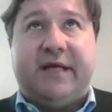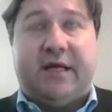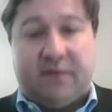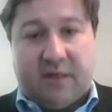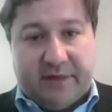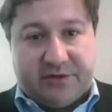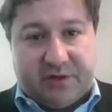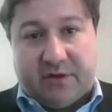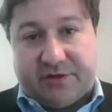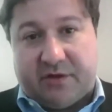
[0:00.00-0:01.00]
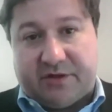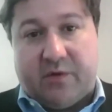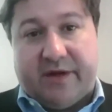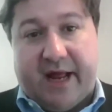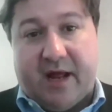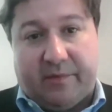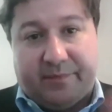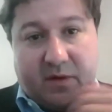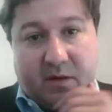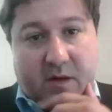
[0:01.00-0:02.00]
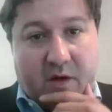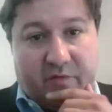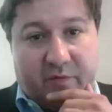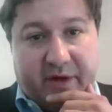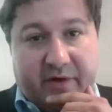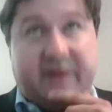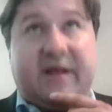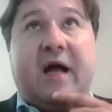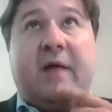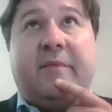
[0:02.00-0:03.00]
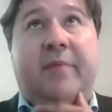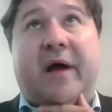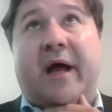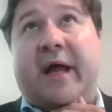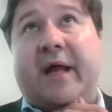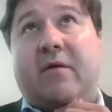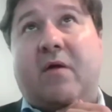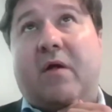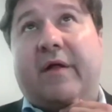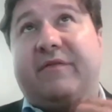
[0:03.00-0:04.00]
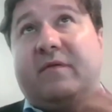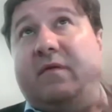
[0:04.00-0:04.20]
And the chart's going down over a period of time by, call it